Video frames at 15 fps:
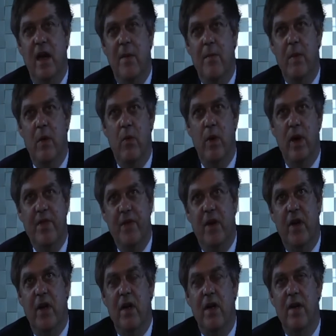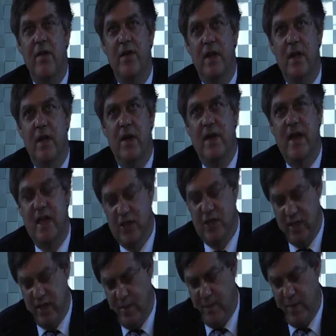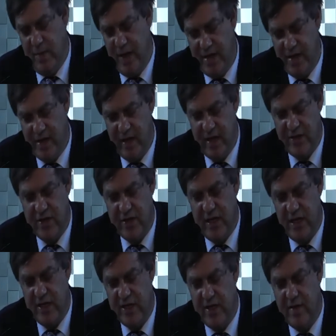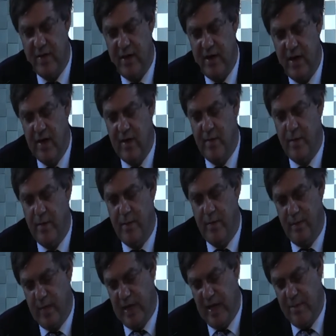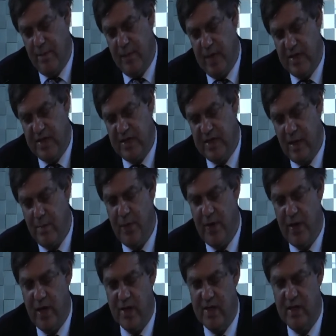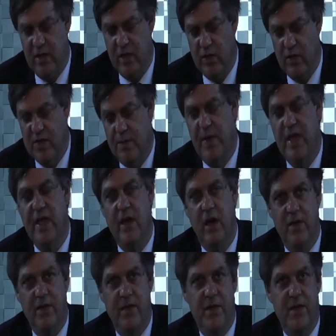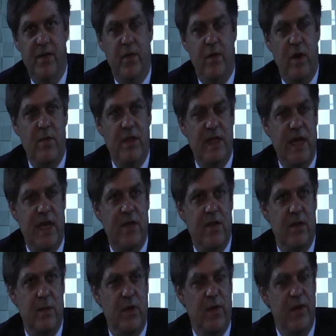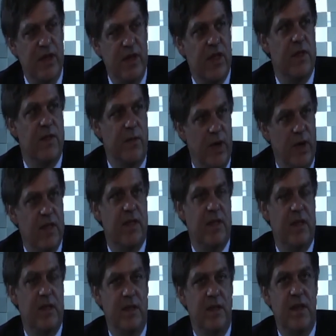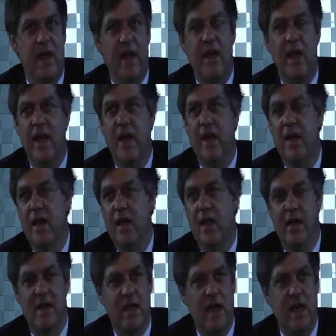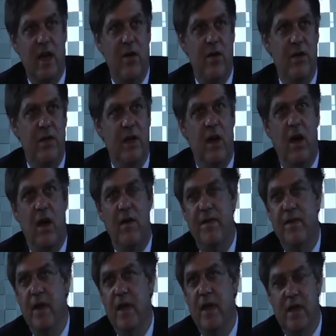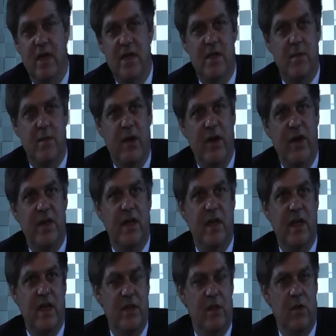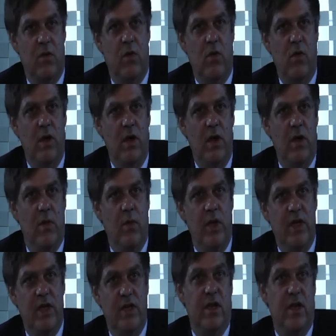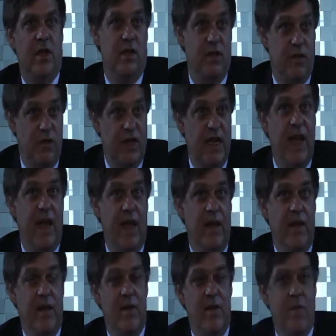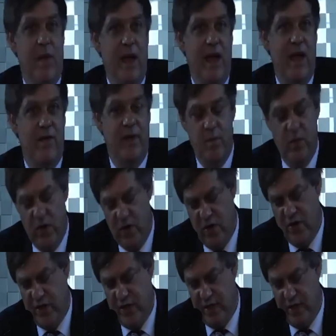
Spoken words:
whether the national implementing legislation in some parts goes beyond the Rome Statute's provisions, for instance, taking account of customary international law, which today may have emerged,